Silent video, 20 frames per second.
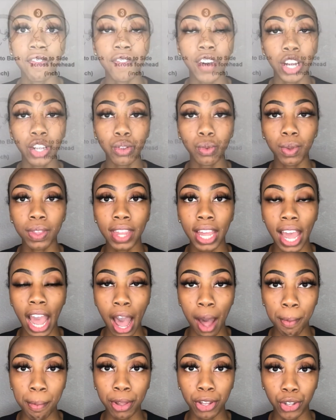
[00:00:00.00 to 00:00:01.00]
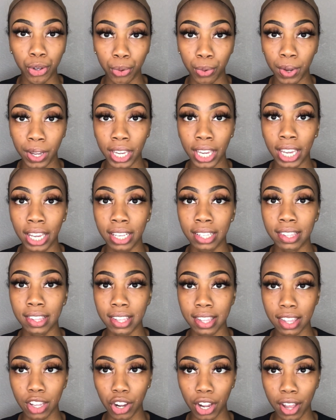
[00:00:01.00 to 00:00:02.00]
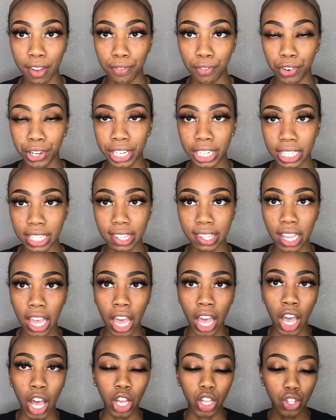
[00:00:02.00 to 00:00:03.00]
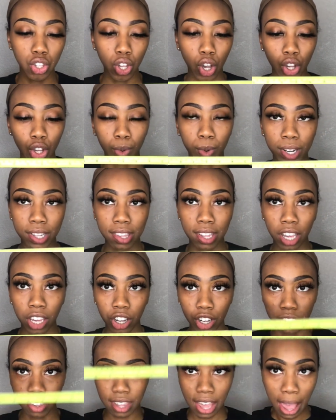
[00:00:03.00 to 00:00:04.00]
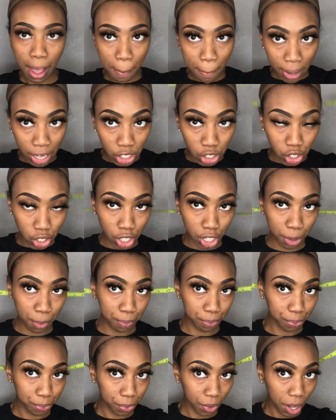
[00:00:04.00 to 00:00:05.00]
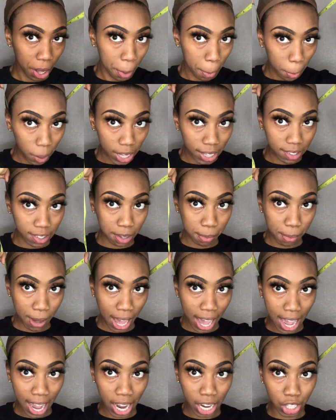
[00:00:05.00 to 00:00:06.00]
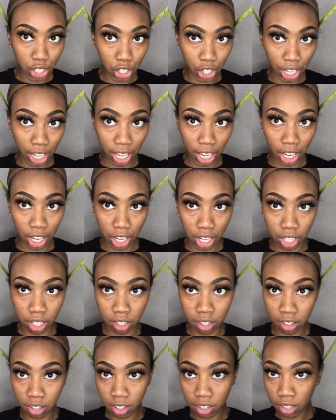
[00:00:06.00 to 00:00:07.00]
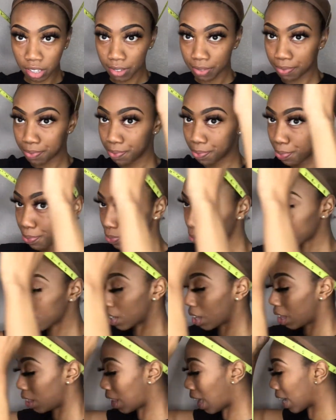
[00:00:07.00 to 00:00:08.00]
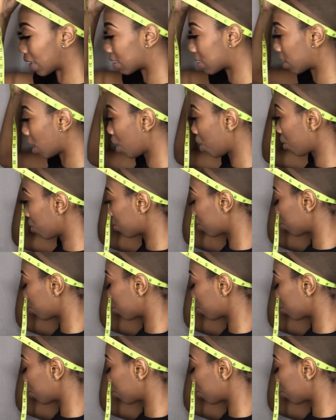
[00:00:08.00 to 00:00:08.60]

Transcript: first one that I'll be doing is the circumference. So you want to take your tape measure, place it behind your ears, like so.